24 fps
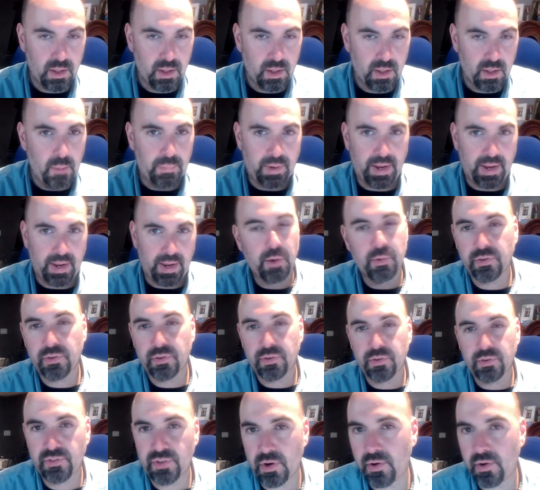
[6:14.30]
But I always
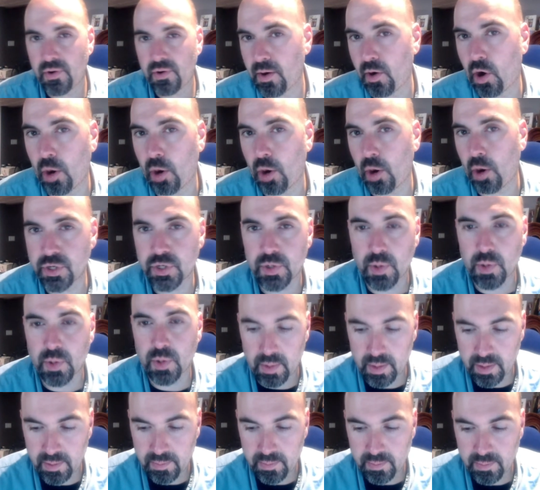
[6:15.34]
consider that
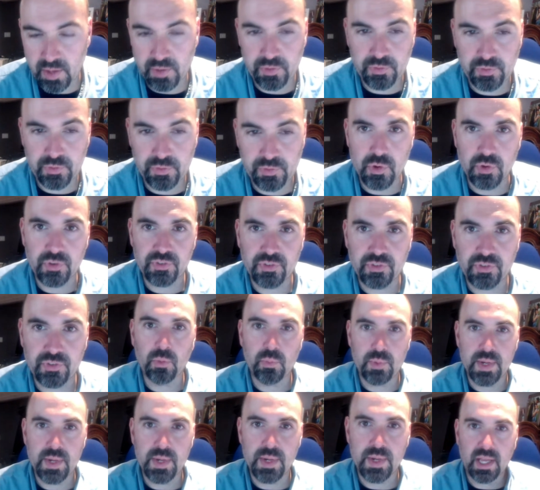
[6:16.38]
arbitrary, because you're still
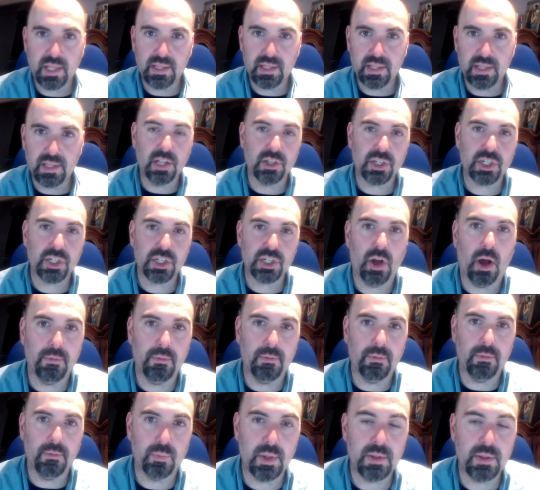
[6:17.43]
reading an English
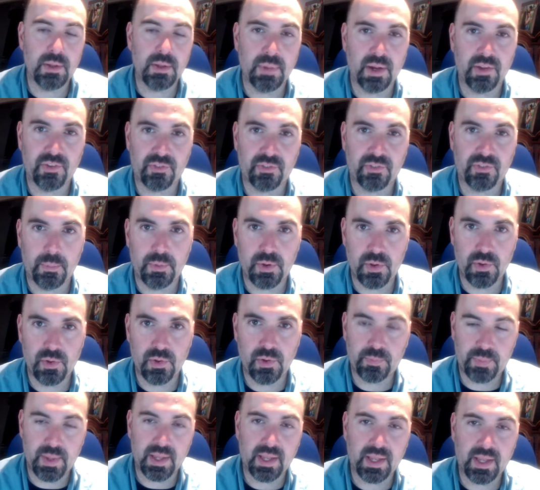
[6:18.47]
novel written by somebody who's
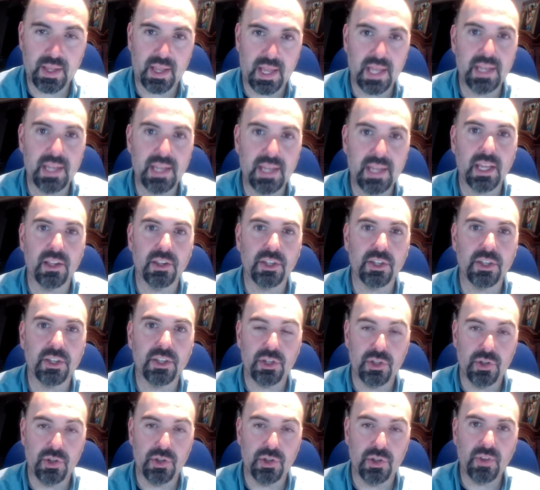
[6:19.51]
speaking in English
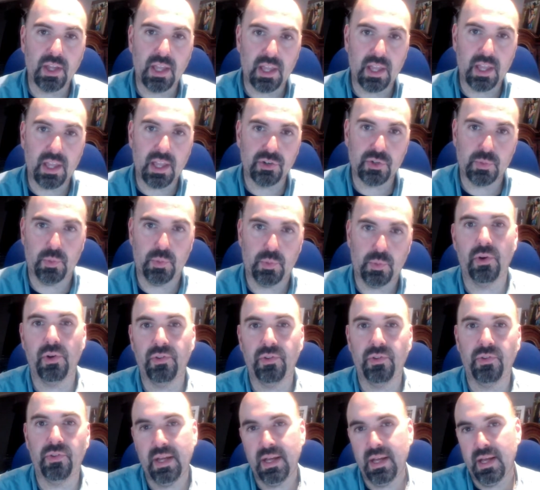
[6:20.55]
and using English
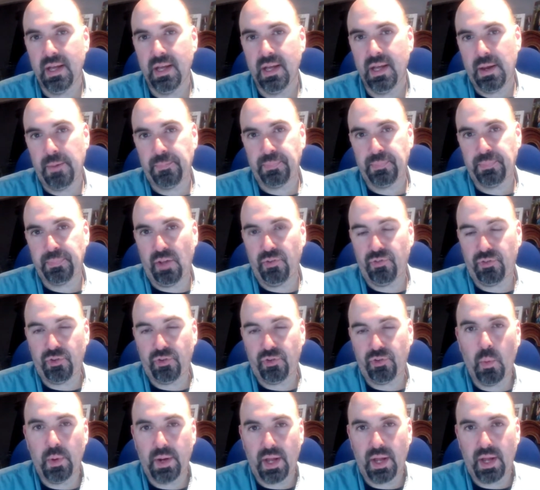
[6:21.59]
words. And
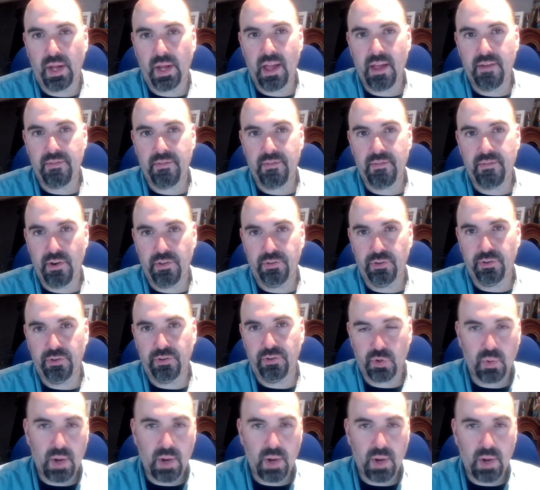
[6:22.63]
so if there is a
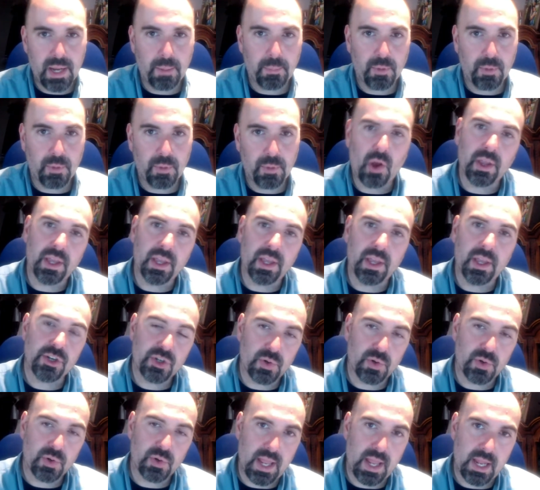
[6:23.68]
train, I'm calling it a
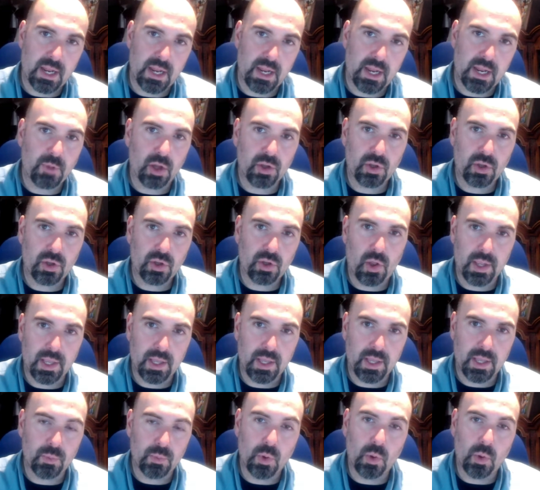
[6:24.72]
train. I'm not calling
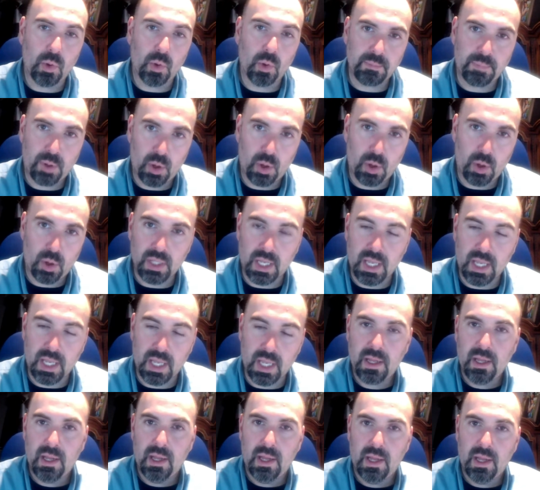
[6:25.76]
it a roly-poly.
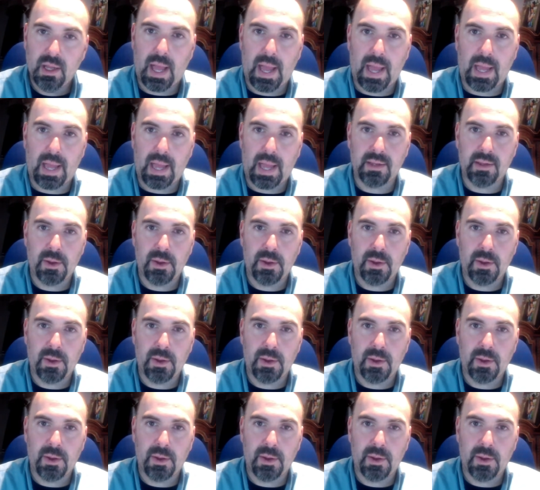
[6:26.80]
And